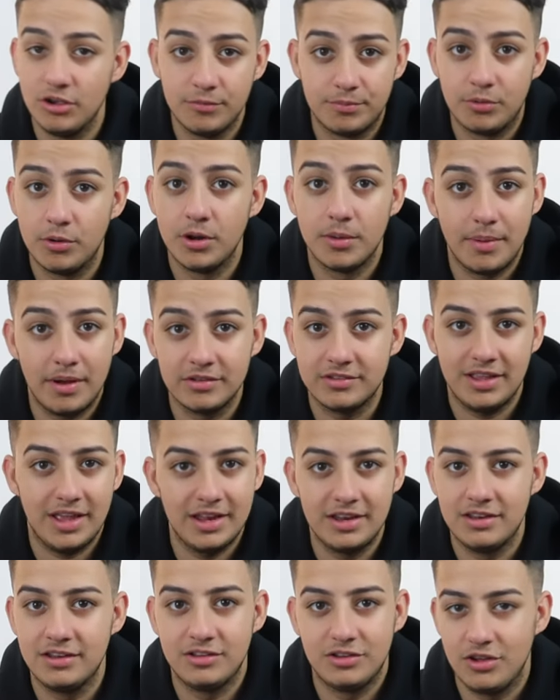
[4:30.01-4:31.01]
I've probably about
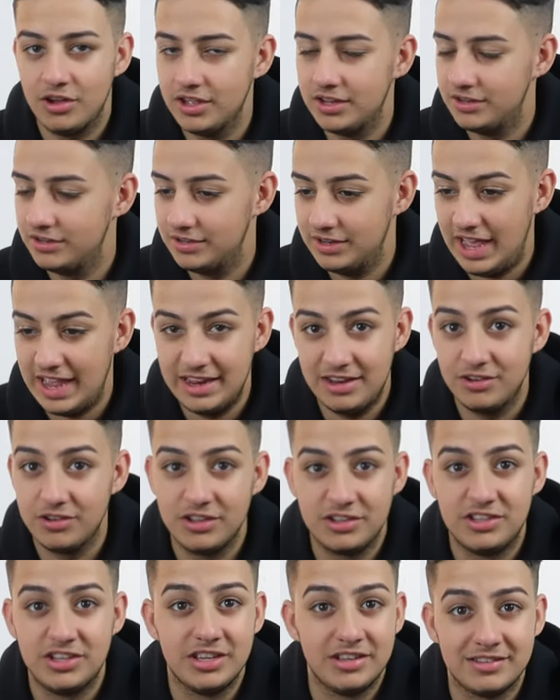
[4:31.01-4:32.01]
8,
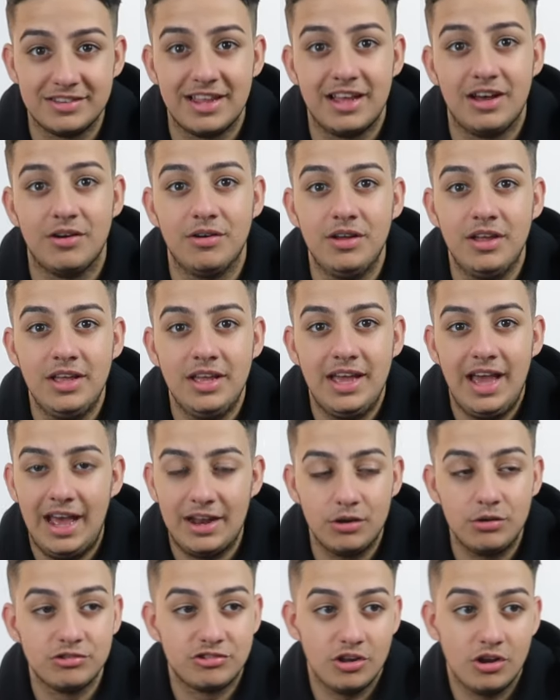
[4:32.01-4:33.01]
9 years now.
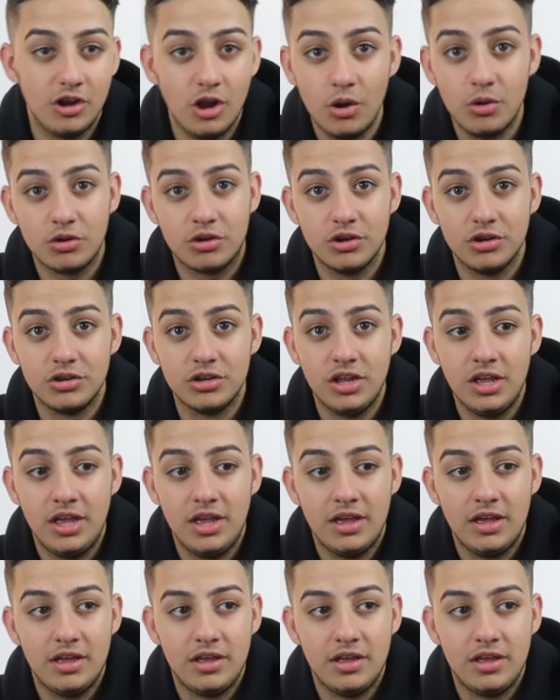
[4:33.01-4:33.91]
And also Logan,